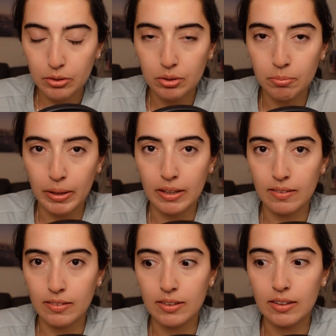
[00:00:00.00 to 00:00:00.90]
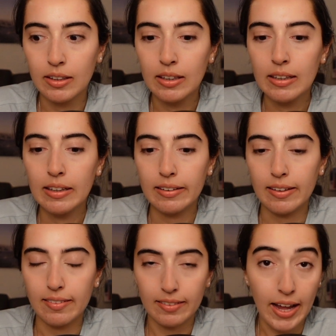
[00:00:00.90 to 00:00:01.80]
to pass the
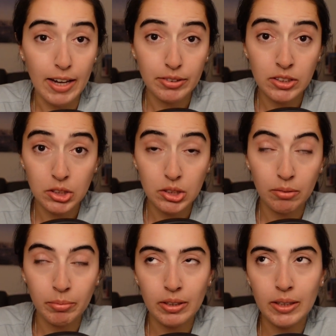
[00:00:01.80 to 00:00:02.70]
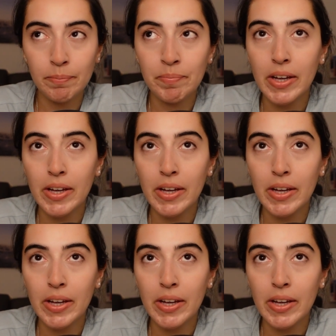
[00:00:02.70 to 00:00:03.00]
test Life in Germany.